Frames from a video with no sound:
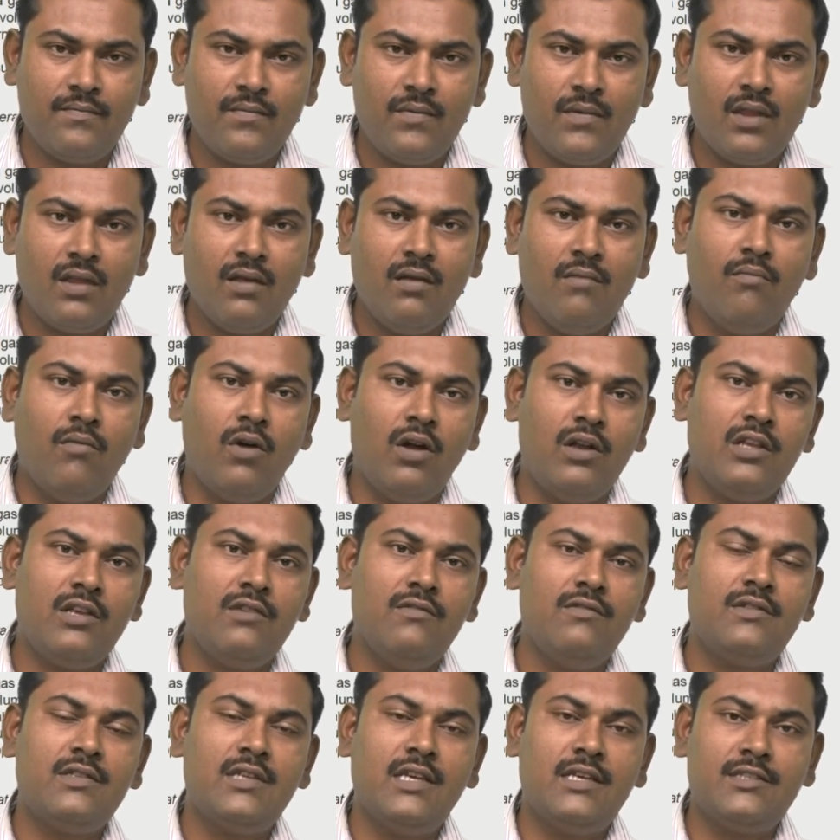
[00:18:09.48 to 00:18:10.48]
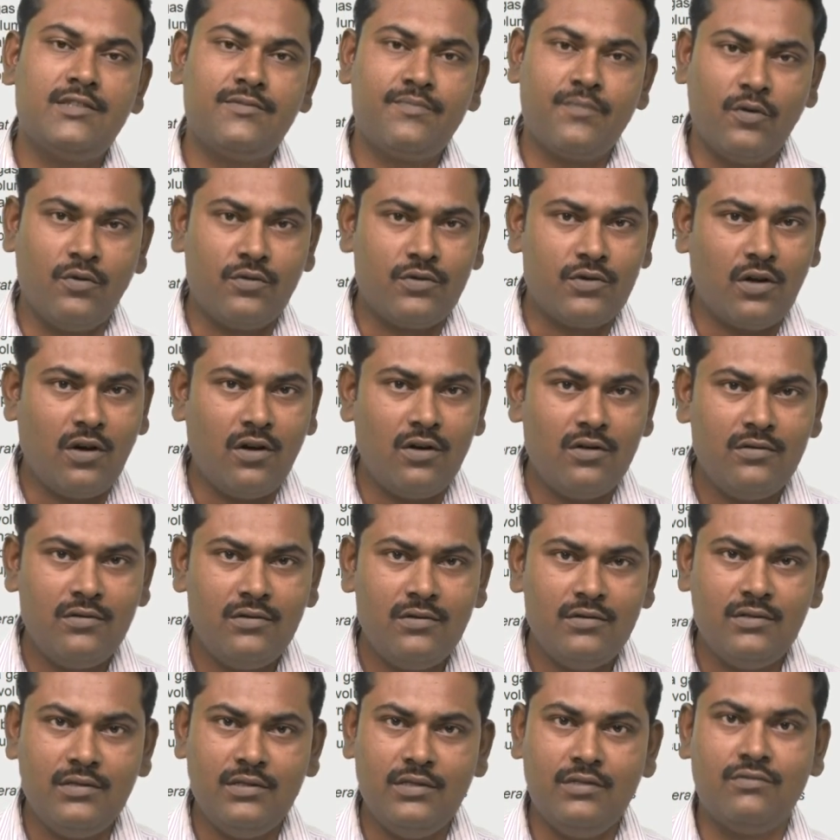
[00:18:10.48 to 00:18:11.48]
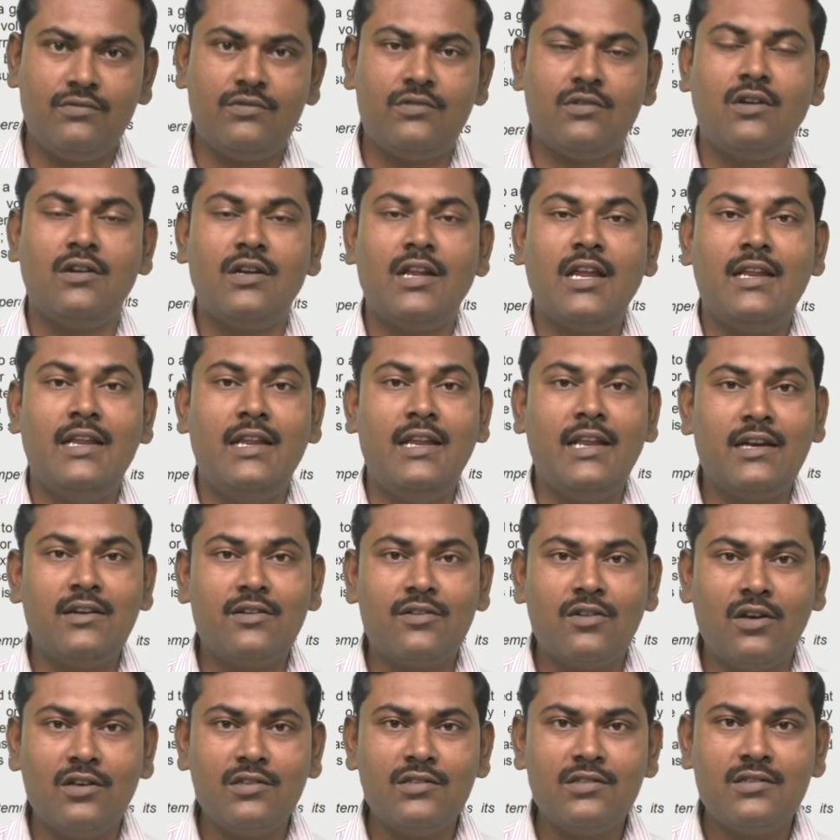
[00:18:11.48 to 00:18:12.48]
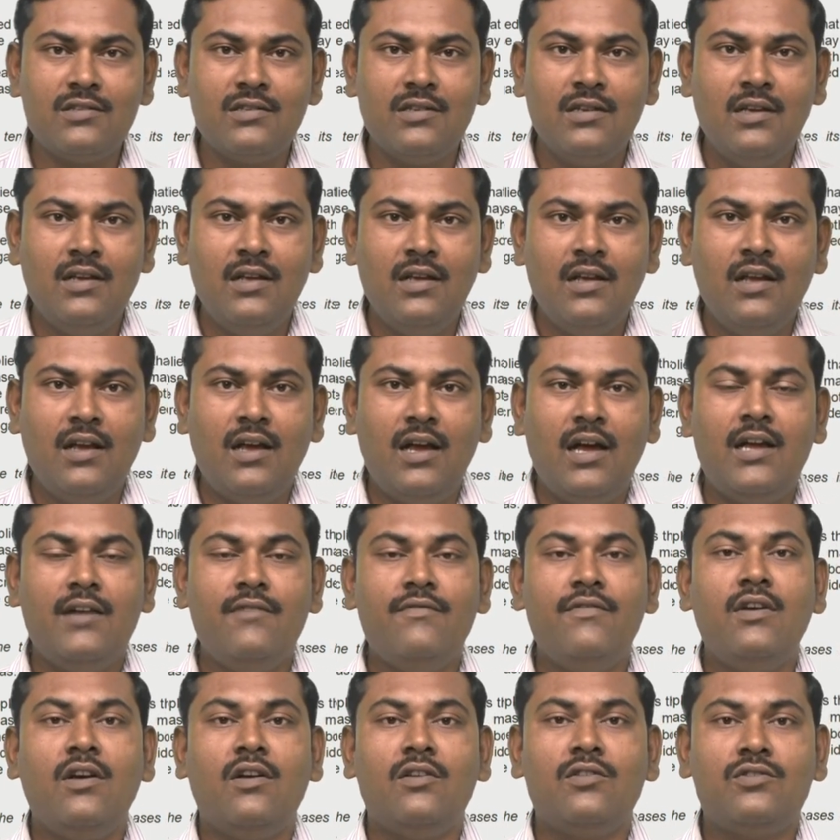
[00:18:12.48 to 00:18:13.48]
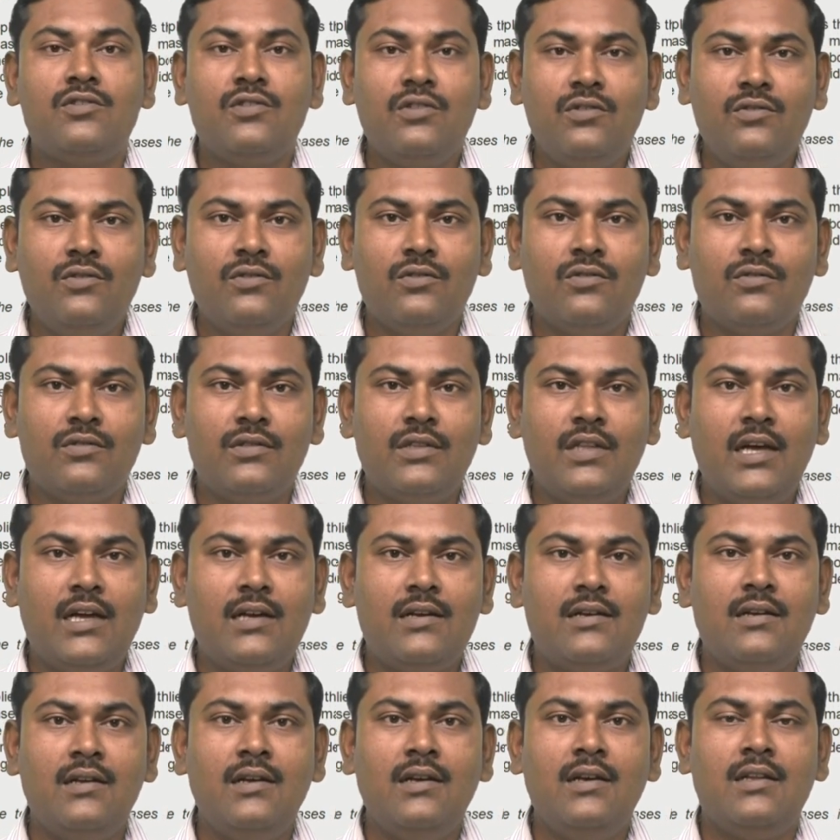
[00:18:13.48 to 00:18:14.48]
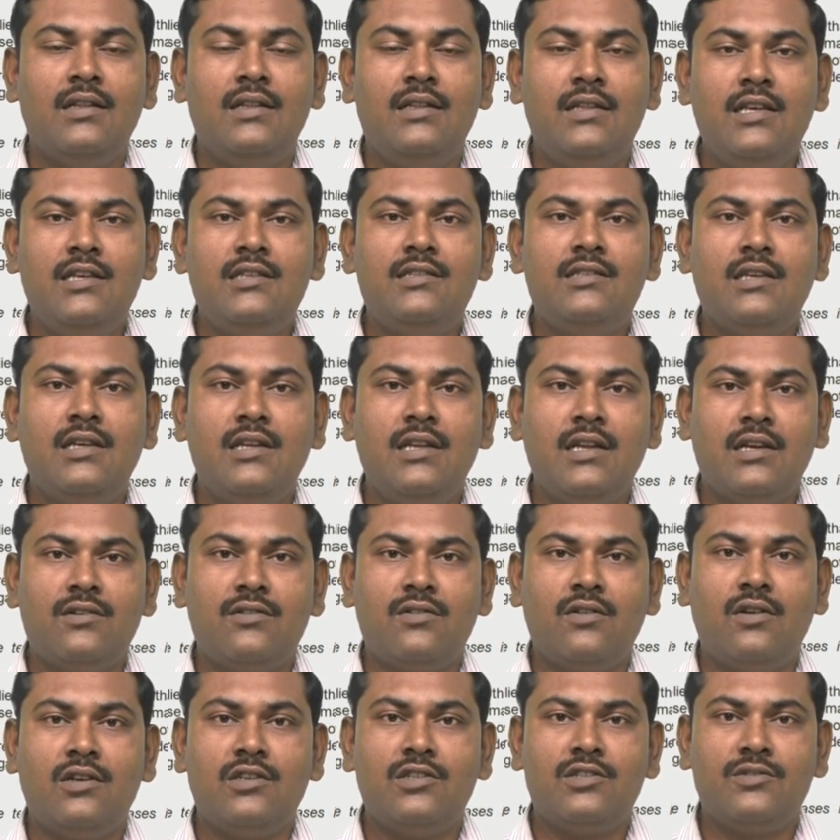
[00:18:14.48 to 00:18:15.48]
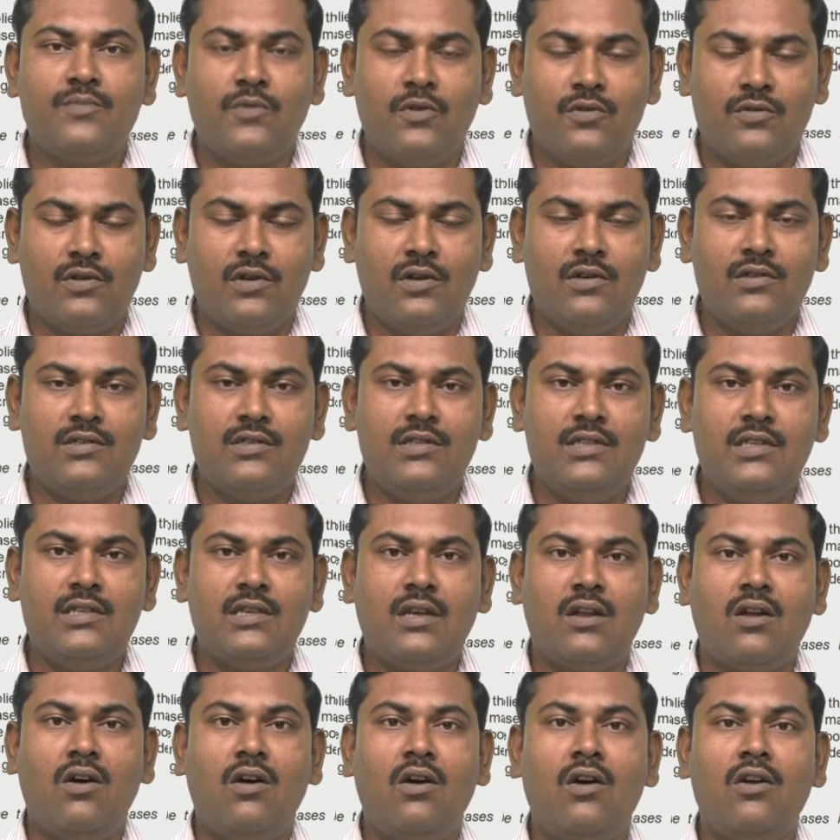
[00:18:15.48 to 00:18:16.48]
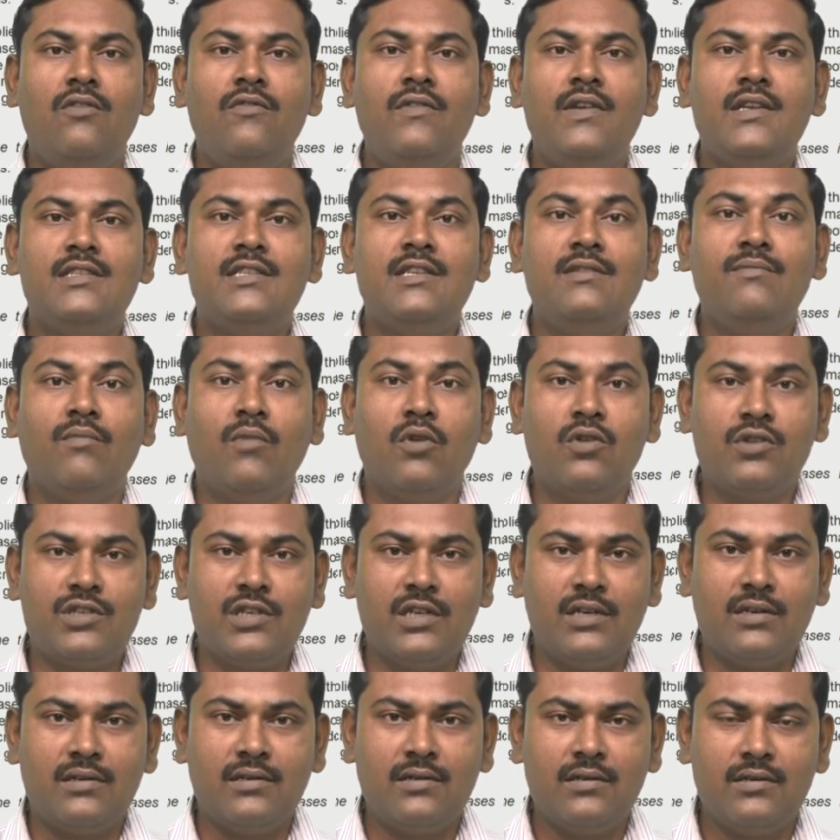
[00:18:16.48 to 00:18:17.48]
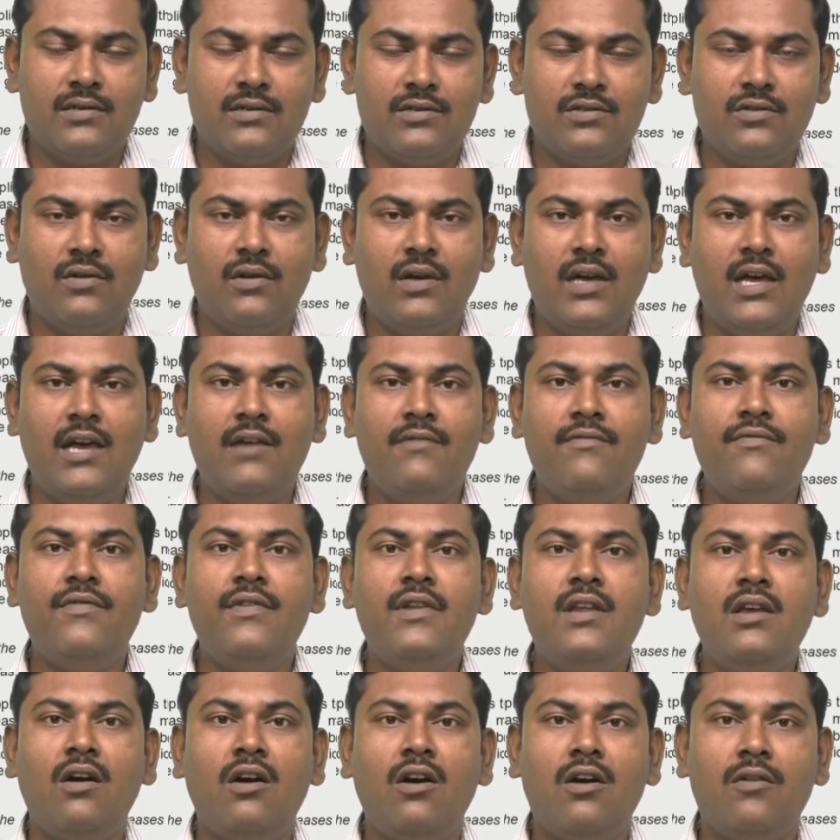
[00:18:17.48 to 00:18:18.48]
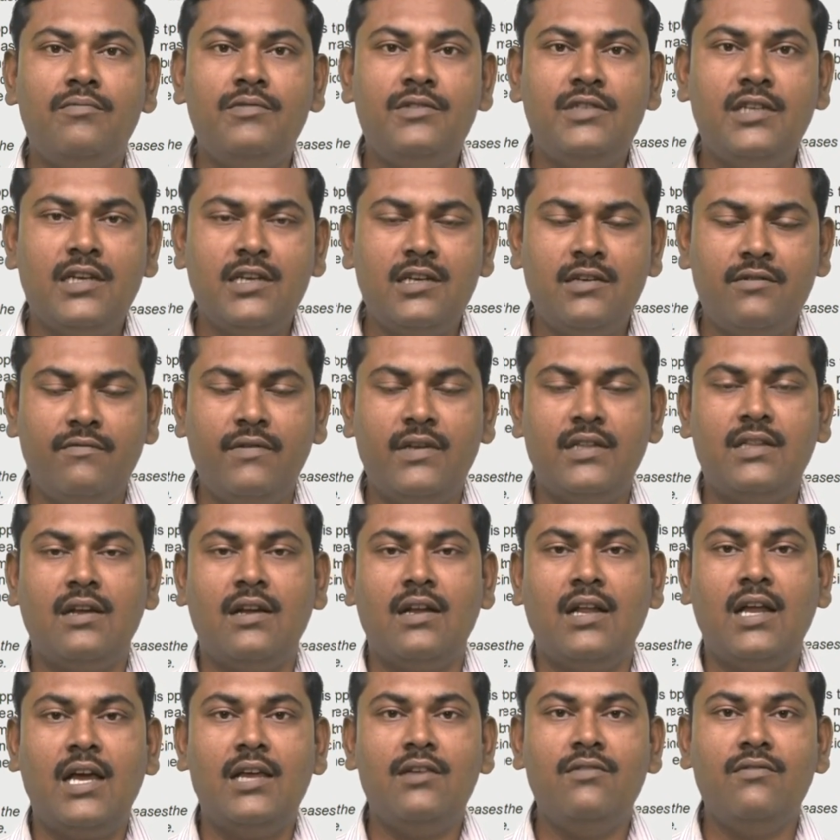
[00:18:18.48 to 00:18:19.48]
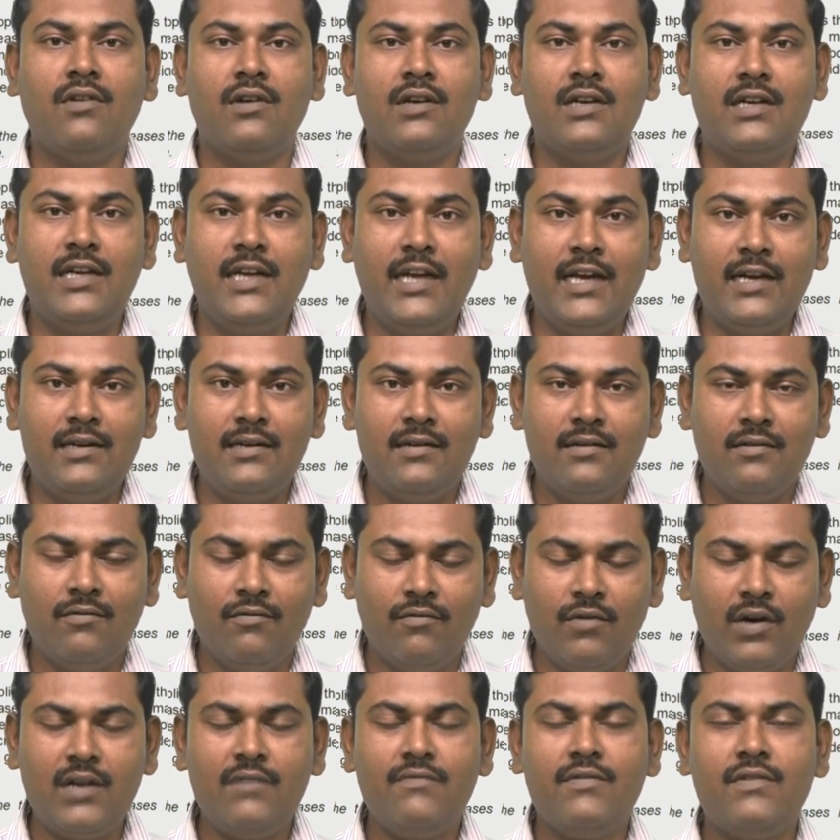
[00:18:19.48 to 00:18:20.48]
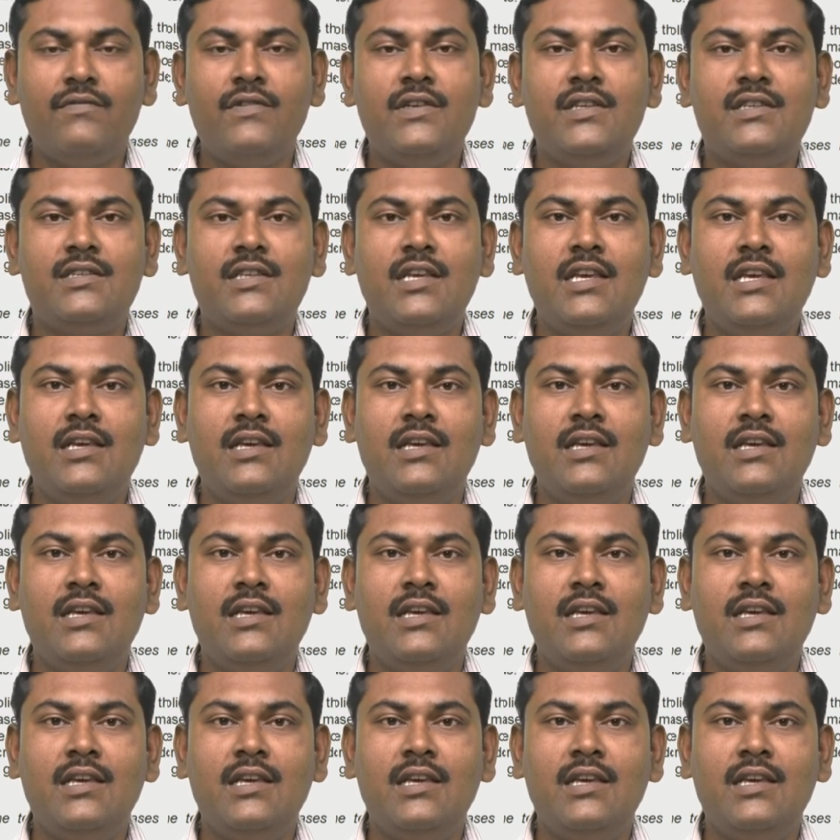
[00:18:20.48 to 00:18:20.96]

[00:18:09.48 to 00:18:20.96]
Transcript: Molecules has proton, neutron and electrons, and we also know that these electrons, protons, these are always in motion. So every object, whether live or dead, whatever we see,